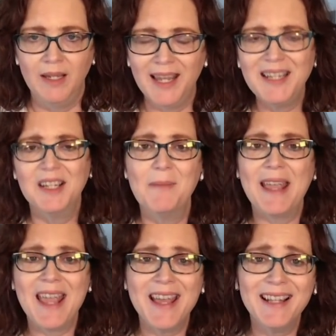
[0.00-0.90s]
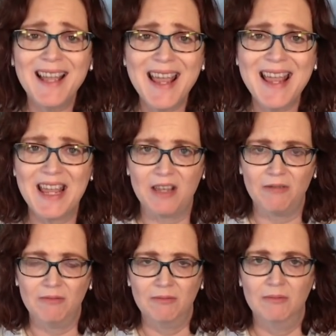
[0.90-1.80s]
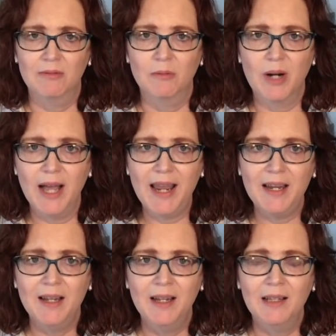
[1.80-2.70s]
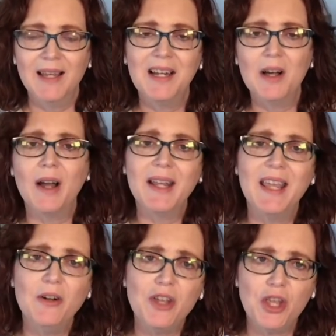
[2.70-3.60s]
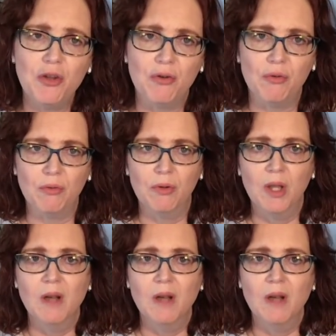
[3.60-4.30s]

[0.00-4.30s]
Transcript: Get some healing, right? Let God heal you.